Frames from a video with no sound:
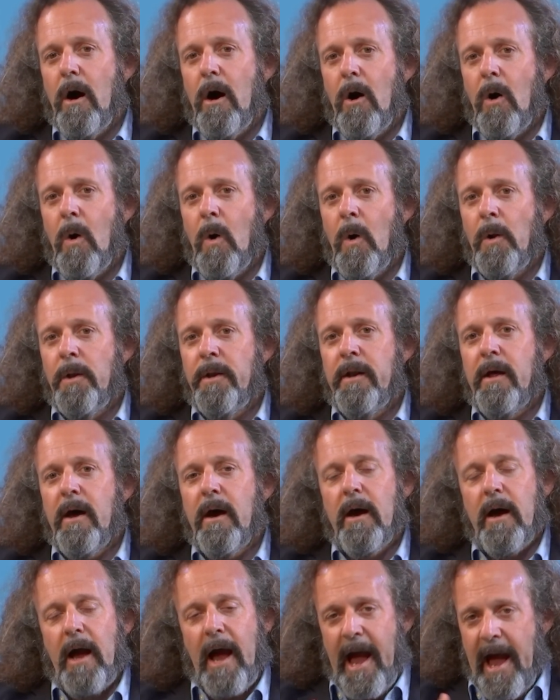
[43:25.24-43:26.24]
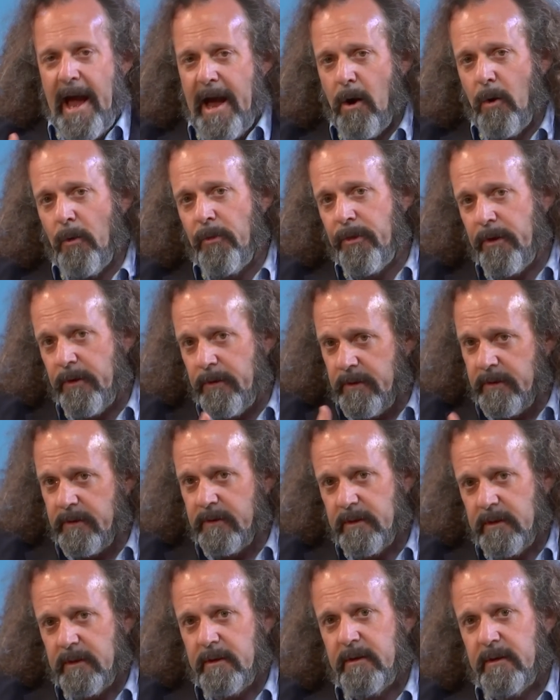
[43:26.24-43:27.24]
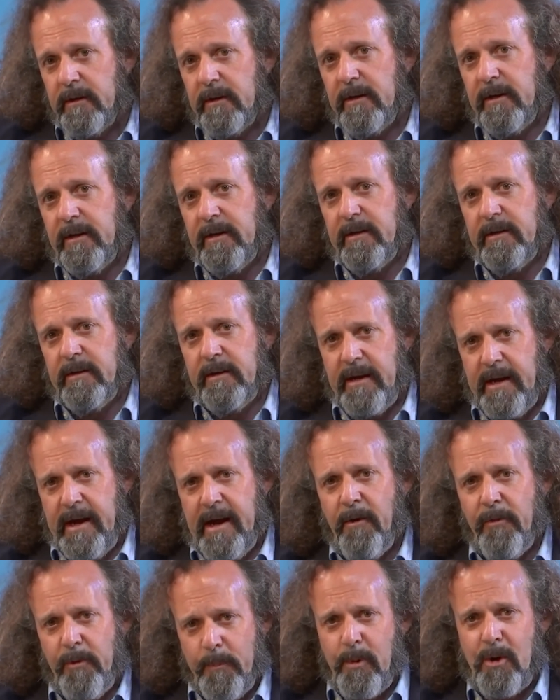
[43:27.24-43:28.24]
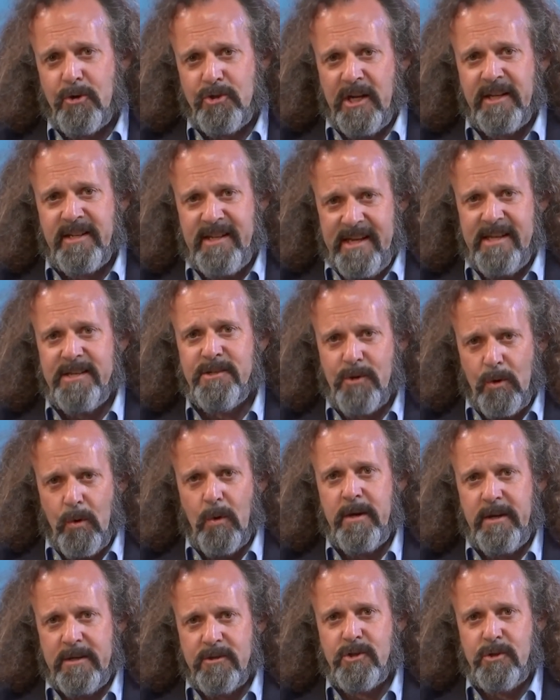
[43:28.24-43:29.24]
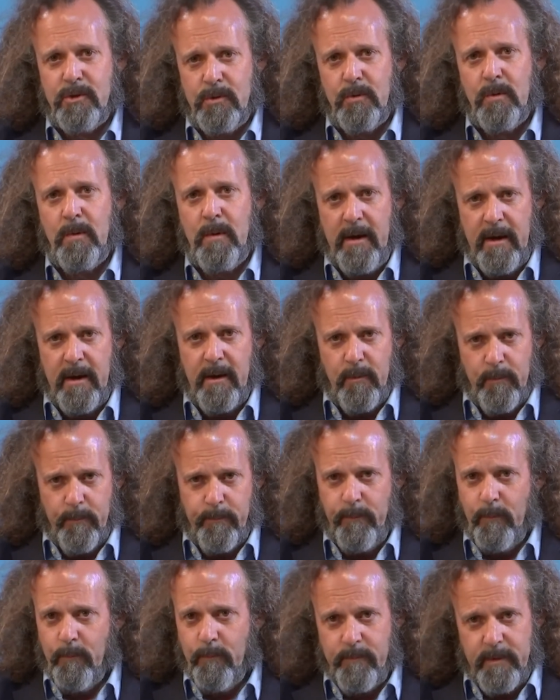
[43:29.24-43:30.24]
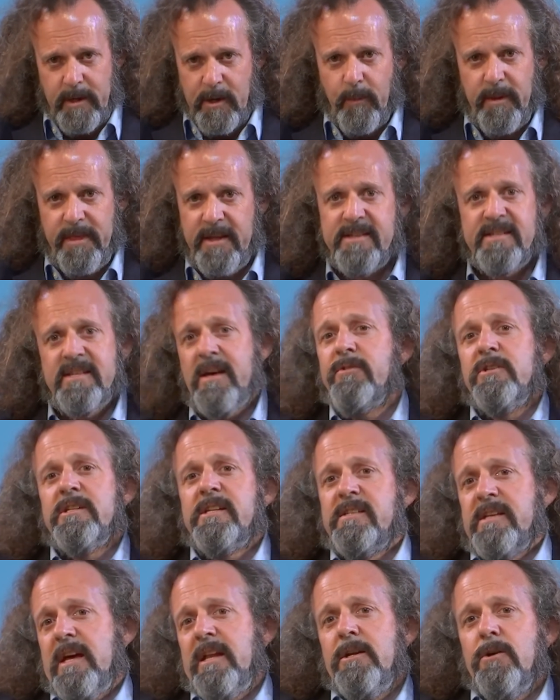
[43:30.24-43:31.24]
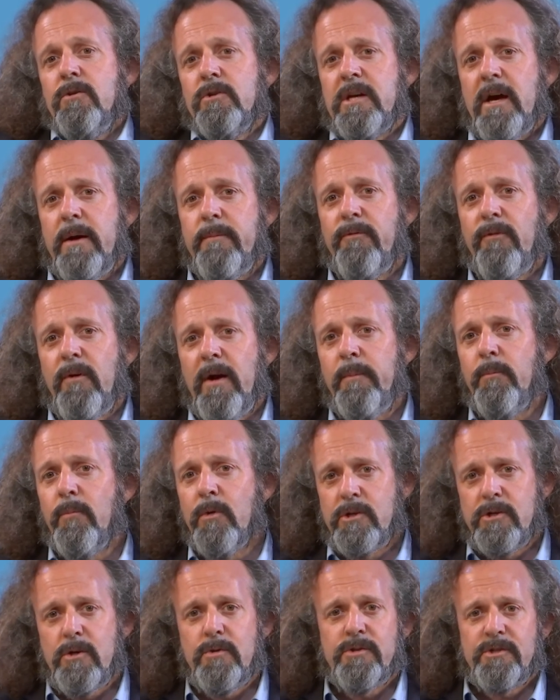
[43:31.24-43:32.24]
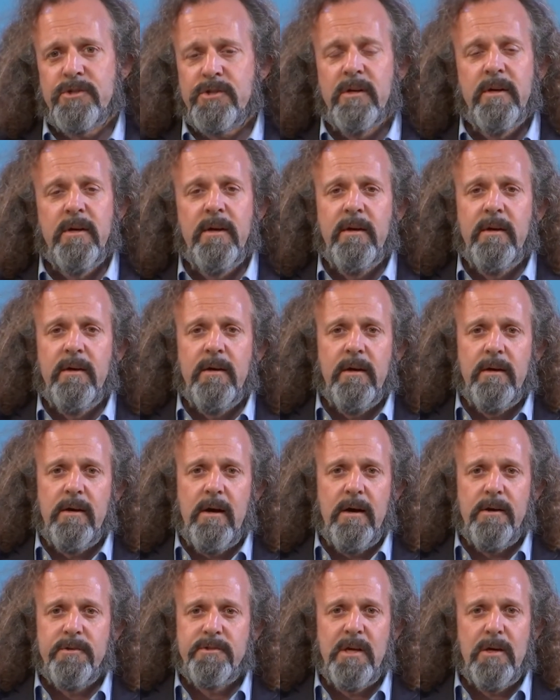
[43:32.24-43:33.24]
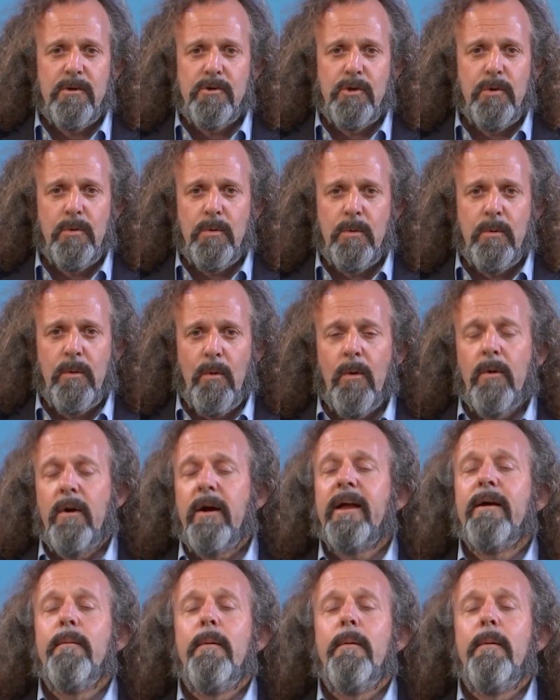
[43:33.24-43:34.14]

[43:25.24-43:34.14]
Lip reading: on how the project is going to, within a 7 to 10 year time frame, reduce CO2, or